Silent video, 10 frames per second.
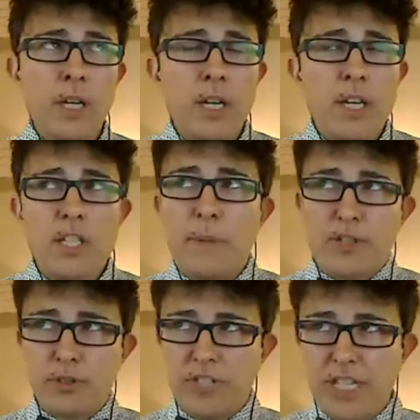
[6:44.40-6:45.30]

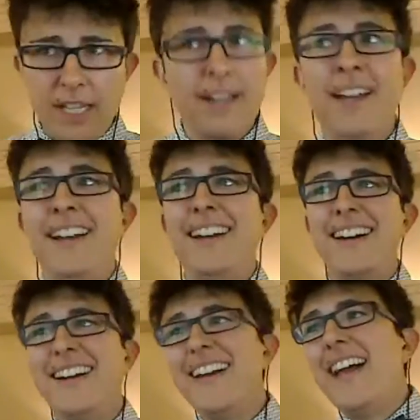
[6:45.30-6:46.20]
specialty,
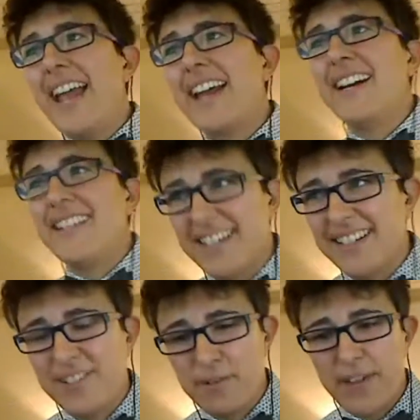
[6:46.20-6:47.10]
and I
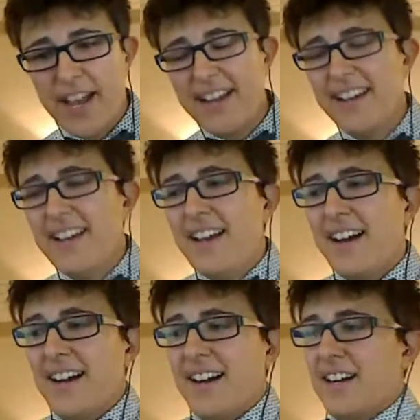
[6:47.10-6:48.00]
did do that.
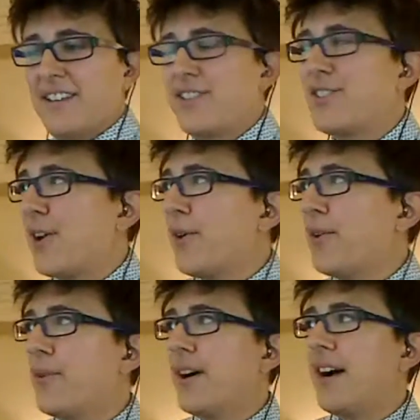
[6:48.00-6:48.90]

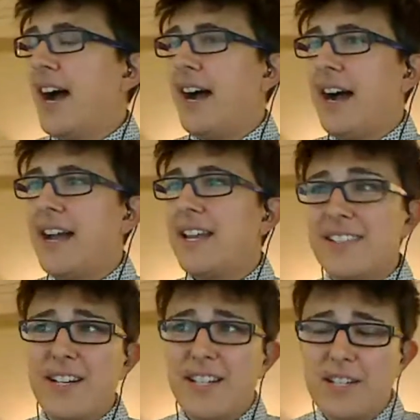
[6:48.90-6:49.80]
So
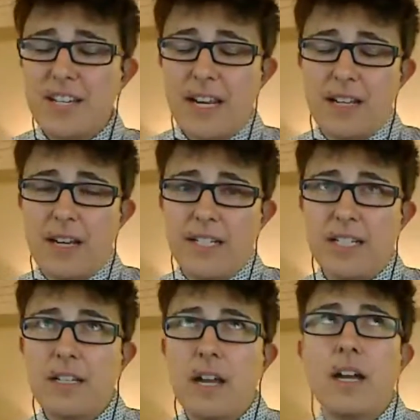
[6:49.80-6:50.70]
because I did
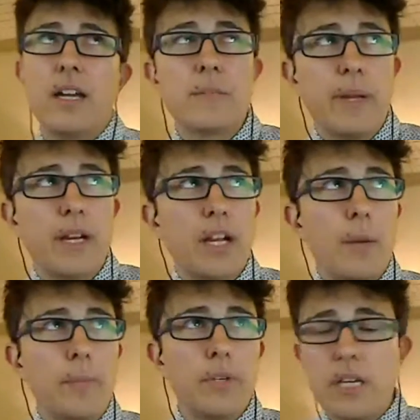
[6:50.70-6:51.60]
spend a
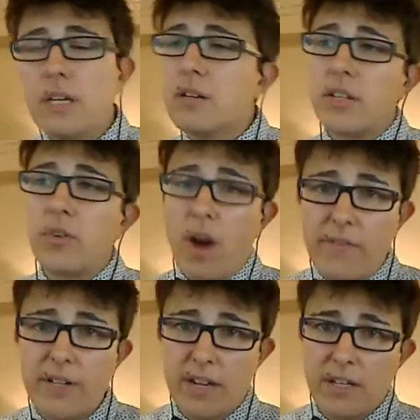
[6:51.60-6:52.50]
couple of years in the
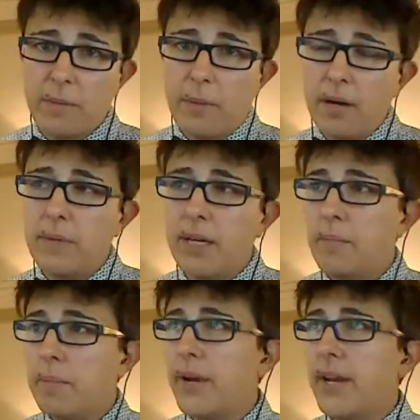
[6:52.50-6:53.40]
graphic design
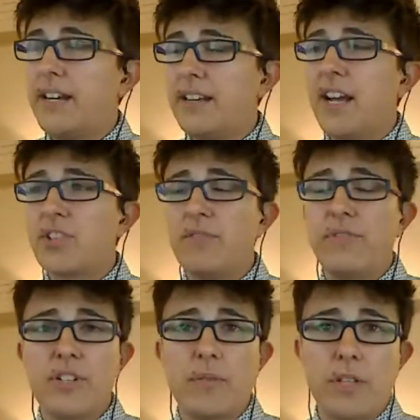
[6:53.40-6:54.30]
department, but I didn't actually
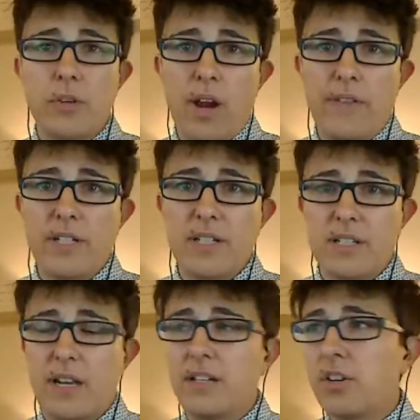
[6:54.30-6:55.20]
finish up with a graphic
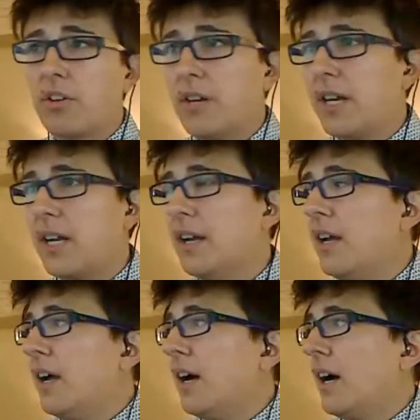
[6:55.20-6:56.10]
design degree.
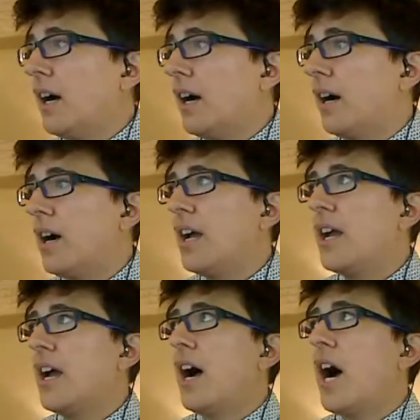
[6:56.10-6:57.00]

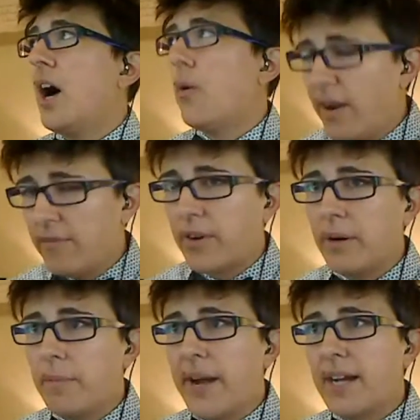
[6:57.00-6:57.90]

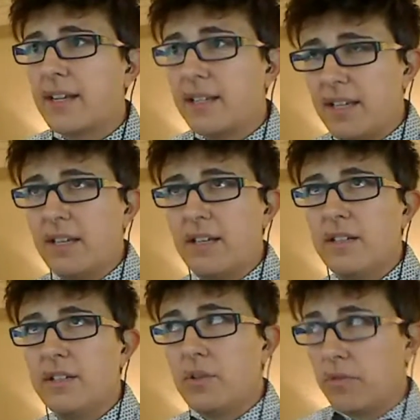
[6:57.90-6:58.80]
However, back
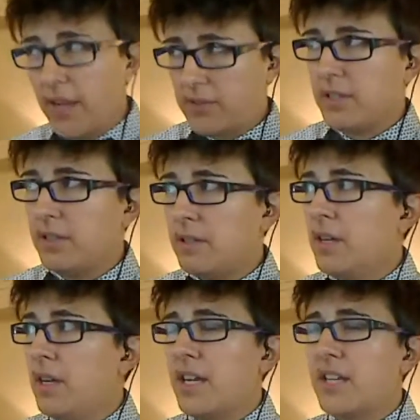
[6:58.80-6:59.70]
in 2000,
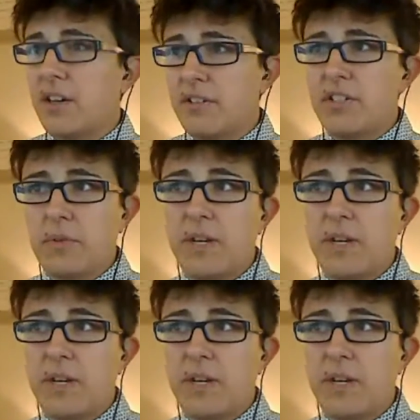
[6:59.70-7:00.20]
I started doing